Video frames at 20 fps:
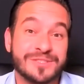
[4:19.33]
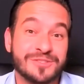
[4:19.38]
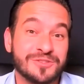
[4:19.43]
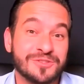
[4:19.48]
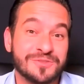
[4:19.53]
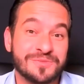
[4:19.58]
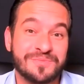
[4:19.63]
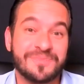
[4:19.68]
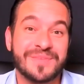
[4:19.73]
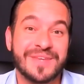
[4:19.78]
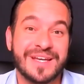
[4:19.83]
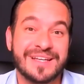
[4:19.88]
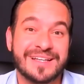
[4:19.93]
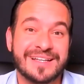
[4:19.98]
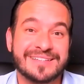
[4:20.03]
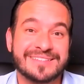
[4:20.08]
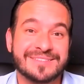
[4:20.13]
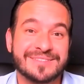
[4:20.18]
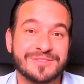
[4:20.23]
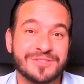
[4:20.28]
you always can do,
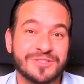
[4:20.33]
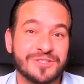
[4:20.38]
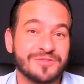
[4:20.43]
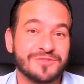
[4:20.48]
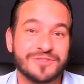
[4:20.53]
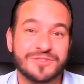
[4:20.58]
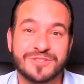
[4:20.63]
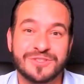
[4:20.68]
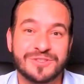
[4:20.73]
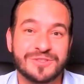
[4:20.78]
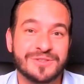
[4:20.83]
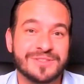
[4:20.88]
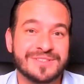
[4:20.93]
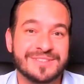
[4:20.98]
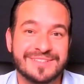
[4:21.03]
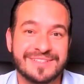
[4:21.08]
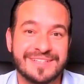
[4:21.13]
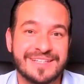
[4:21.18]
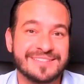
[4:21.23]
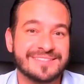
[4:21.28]
and that's even good for you.
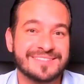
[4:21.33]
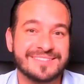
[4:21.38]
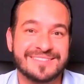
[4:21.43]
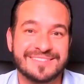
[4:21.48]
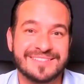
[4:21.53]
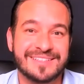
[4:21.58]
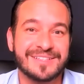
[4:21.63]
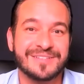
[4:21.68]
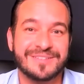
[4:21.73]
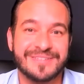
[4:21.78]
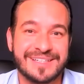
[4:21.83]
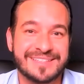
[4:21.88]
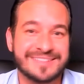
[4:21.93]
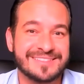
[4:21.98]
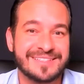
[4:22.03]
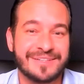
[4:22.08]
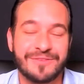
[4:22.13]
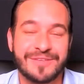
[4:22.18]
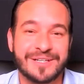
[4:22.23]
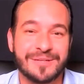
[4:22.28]
And it gets you know
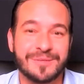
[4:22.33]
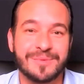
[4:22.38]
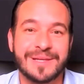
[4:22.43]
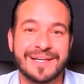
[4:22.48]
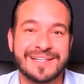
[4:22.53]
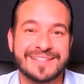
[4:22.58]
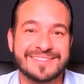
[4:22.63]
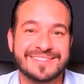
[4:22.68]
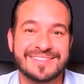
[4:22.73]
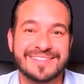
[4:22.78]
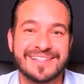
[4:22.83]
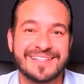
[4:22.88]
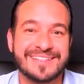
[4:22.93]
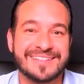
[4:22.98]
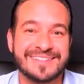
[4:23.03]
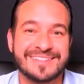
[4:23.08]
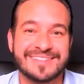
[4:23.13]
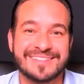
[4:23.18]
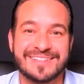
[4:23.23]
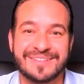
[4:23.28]
gets everything in place
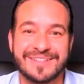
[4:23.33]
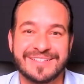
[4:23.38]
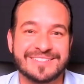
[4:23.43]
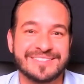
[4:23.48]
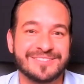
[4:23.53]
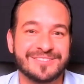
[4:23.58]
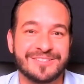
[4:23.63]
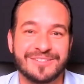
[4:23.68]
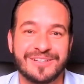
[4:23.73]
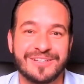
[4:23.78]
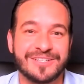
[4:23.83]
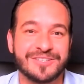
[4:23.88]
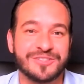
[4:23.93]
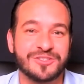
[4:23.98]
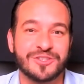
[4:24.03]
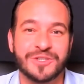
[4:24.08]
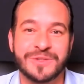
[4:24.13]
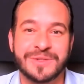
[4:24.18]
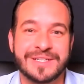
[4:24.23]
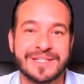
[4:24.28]
and you know, gets
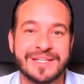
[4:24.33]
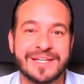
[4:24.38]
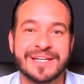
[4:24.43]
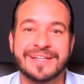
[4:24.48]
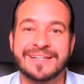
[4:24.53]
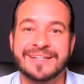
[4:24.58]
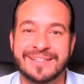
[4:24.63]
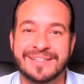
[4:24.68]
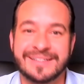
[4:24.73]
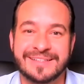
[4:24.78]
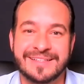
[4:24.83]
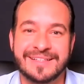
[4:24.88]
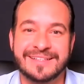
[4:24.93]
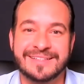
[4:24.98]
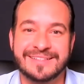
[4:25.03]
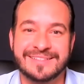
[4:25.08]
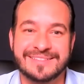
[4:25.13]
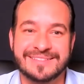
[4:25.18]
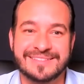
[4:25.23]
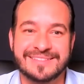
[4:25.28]
circulation going again, and
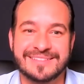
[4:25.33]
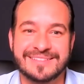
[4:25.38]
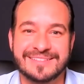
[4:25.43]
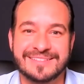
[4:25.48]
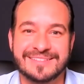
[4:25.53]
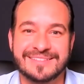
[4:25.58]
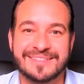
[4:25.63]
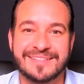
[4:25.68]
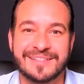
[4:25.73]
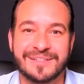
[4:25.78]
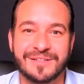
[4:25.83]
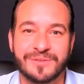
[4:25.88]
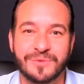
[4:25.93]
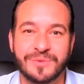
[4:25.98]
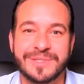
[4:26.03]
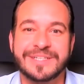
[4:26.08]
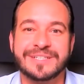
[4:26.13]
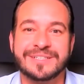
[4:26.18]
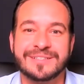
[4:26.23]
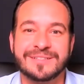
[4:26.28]
then it's it's uh,
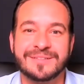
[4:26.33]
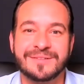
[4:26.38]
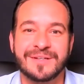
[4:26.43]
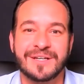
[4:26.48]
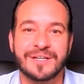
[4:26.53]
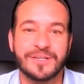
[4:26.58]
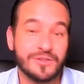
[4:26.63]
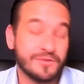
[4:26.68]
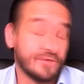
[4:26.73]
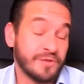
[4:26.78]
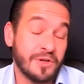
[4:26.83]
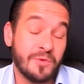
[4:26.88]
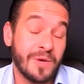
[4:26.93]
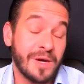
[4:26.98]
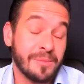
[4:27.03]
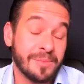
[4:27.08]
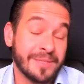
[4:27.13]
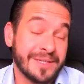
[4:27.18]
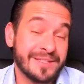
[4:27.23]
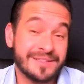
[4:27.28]
really good for
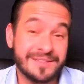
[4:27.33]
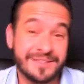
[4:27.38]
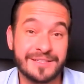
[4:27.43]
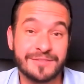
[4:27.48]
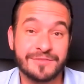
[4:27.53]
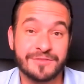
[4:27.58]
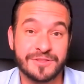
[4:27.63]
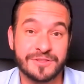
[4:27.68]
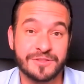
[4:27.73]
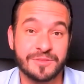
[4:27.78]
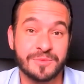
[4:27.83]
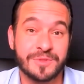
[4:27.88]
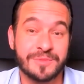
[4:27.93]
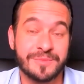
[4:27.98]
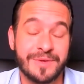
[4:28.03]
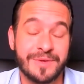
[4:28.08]
your well-being if you're a